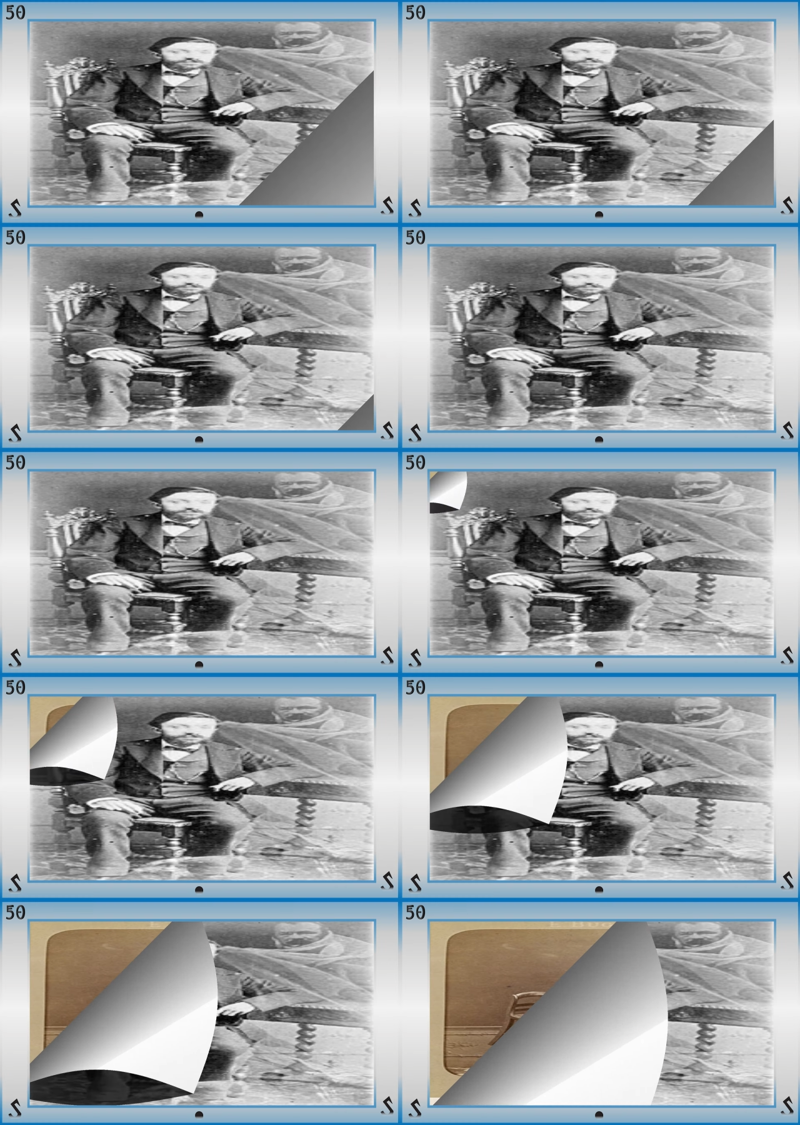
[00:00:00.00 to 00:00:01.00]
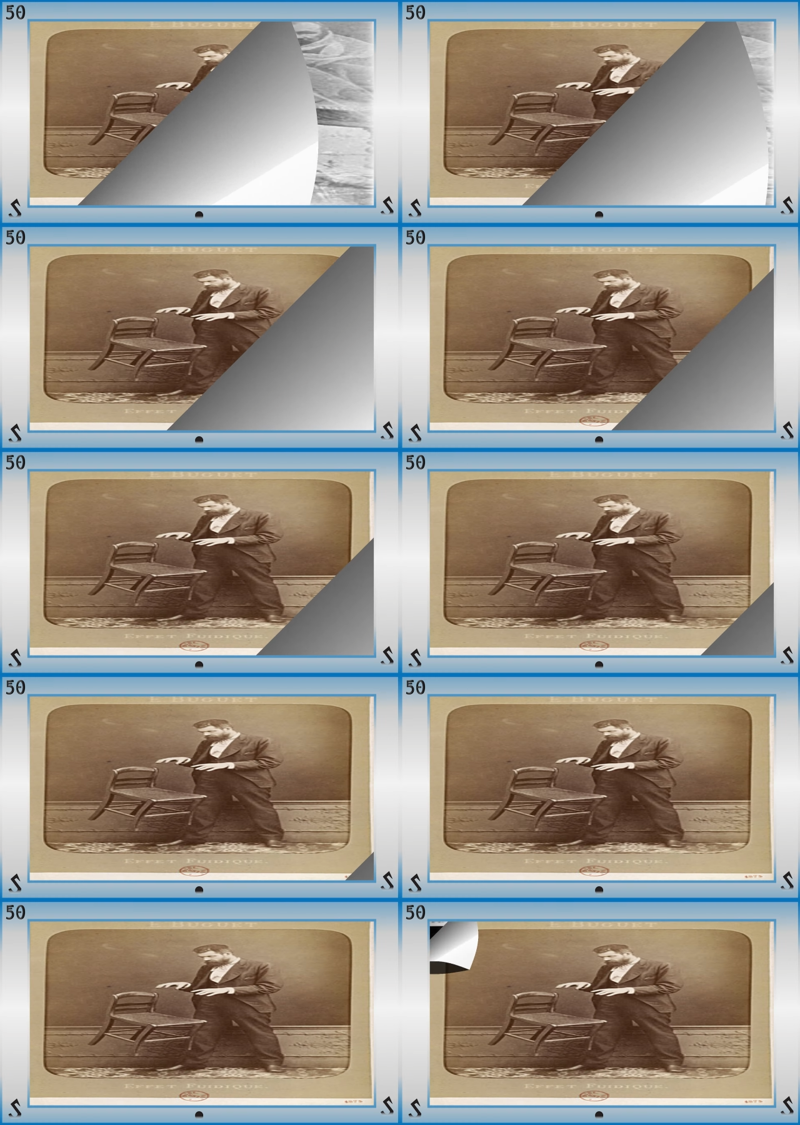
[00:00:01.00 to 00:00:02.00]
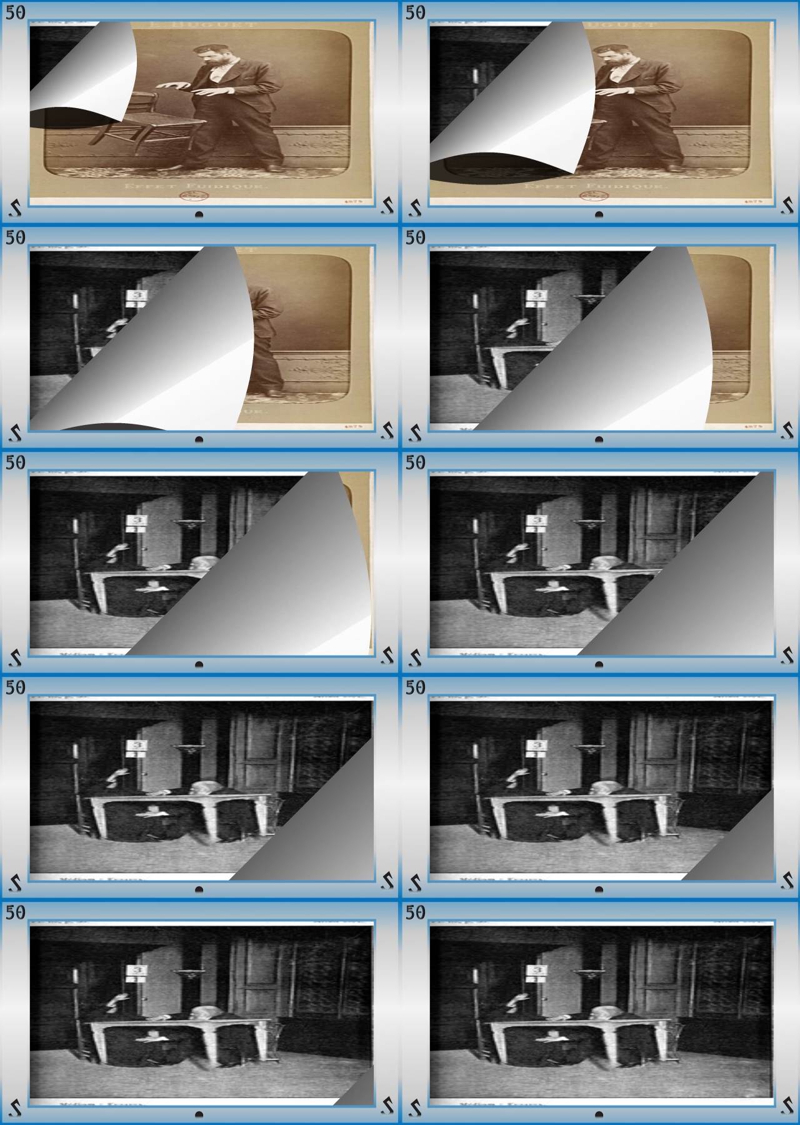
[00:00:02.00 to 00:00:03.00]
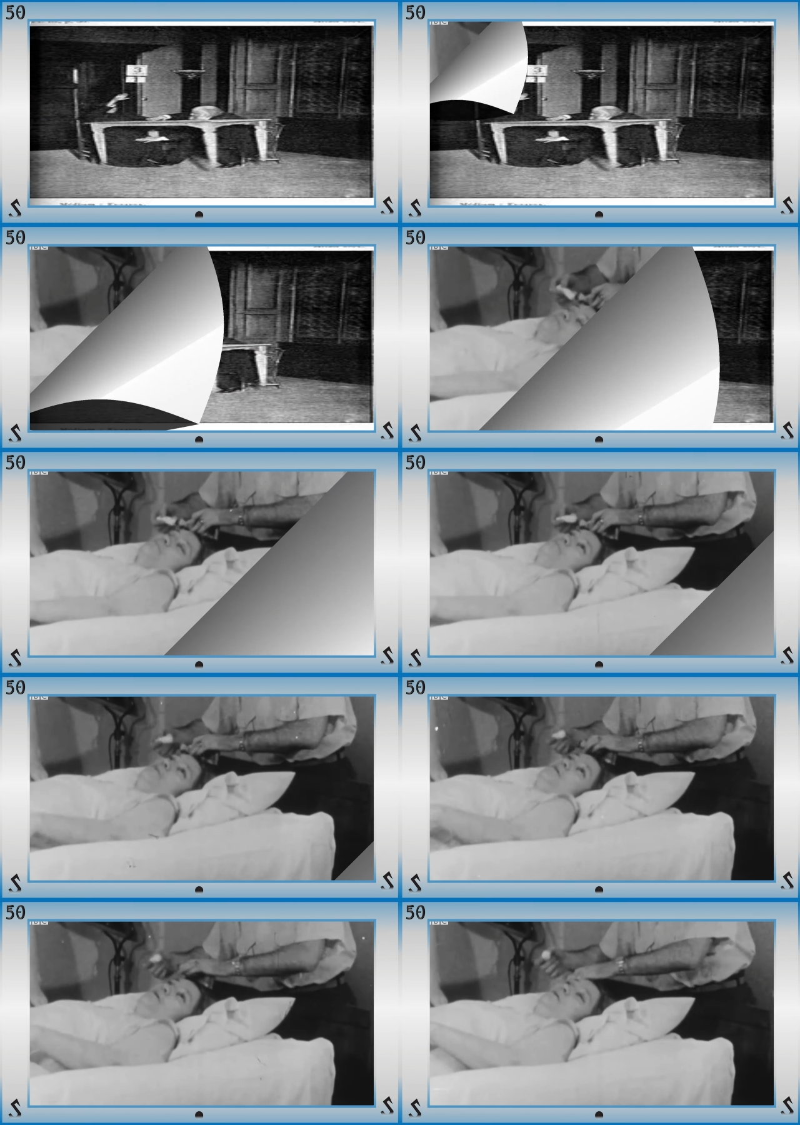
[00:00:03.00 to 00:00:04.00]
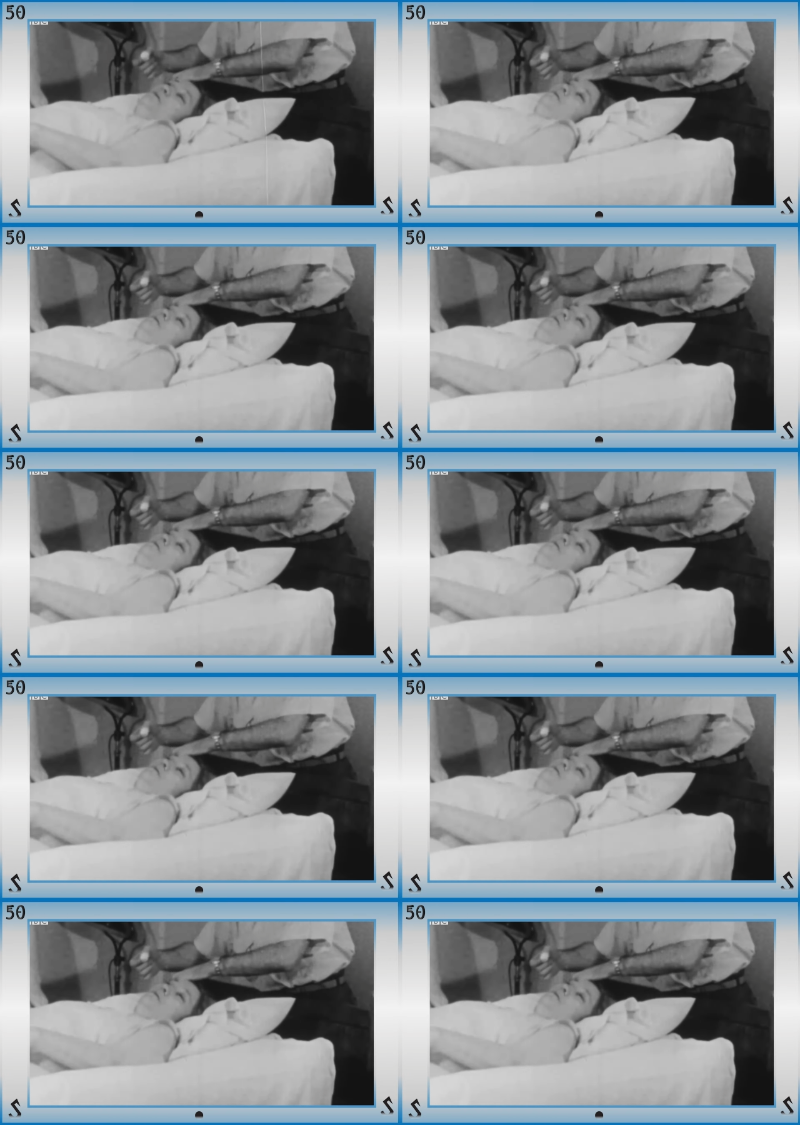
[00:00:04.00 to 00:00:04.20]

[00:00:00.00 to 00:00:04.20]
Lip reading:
Nobody's mouth can be seen.